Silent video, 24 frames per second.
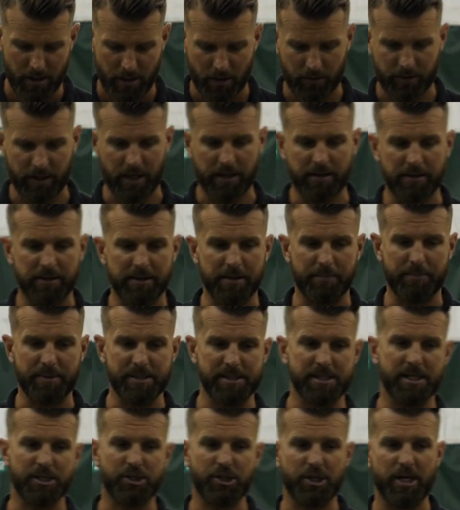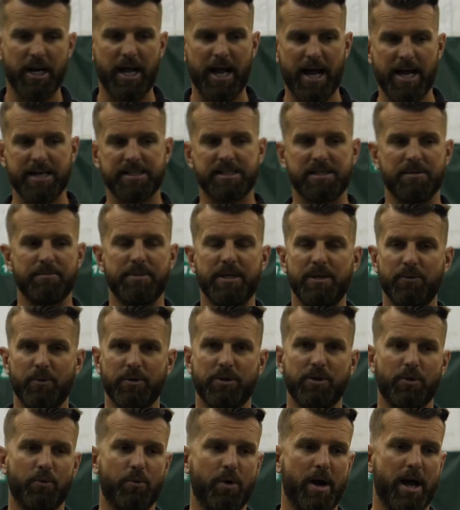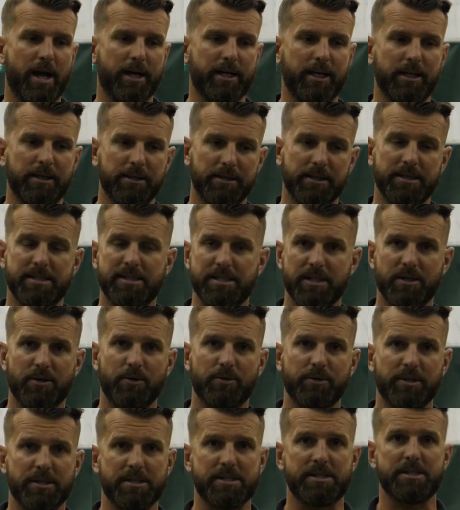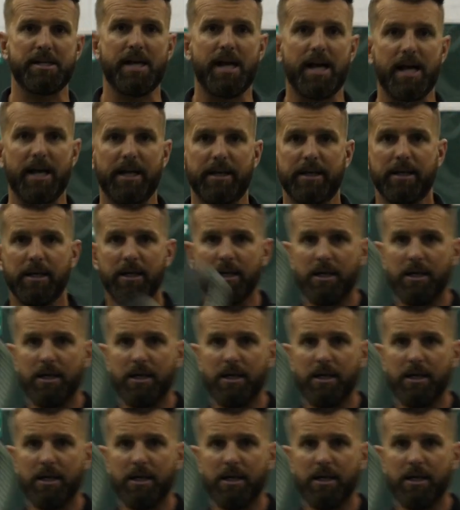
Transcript: okay, the position has to be with the racket listed on this side